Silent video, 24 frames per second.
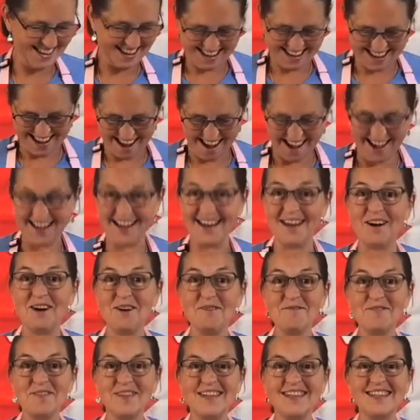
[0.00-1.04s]
I love
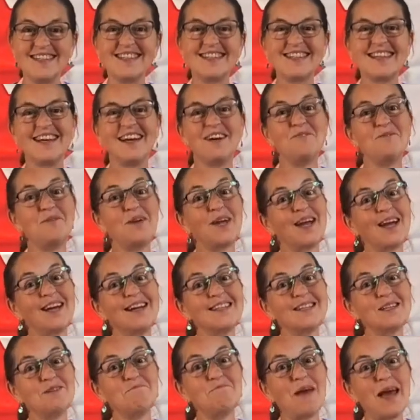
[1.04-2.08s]
this because
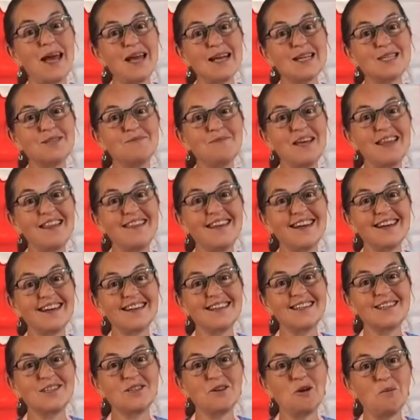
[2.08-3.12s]
it makes me think
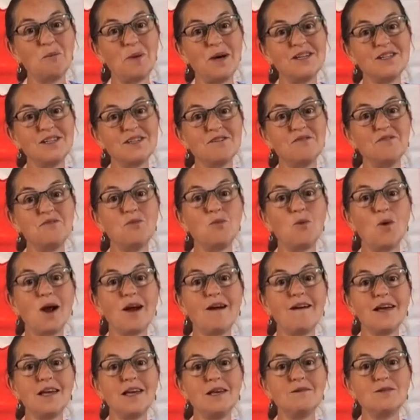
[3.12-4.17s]
so much of where I
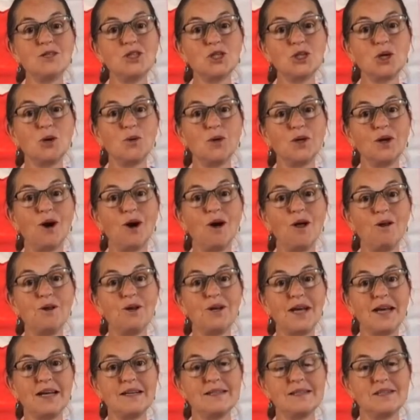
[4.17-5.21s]
used to go on holiday
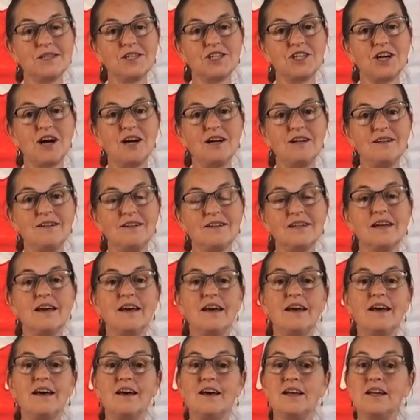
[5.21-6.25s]
as a child.
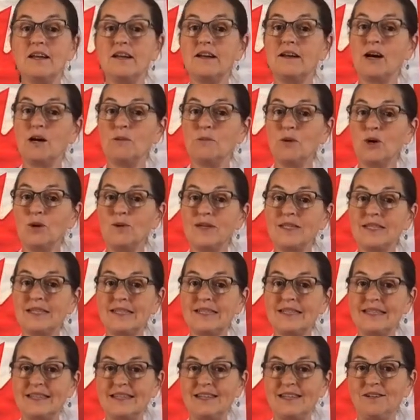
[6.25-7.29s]
Nanaimo is a
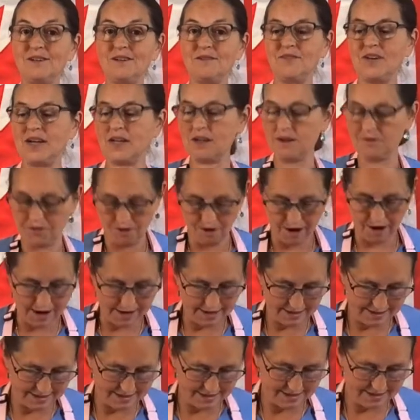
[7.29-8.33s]
city on Vancouver
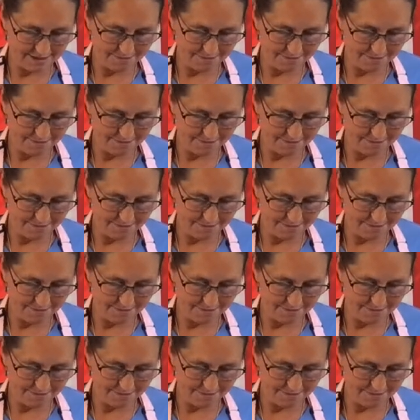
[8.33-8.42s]
Island.